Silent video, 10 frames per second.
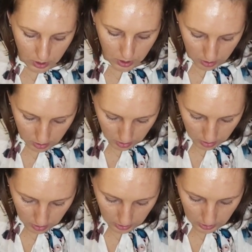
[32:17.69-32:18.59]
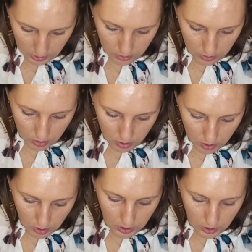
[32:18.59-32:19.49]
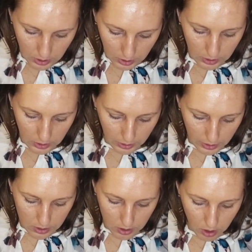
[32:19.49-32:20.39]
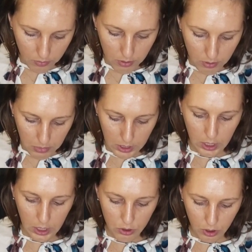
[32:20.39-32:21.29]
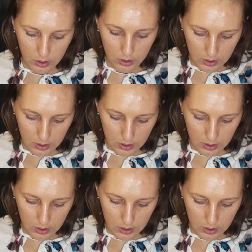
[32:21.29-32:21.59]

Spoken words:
answer, inlet of the main hydraulic system.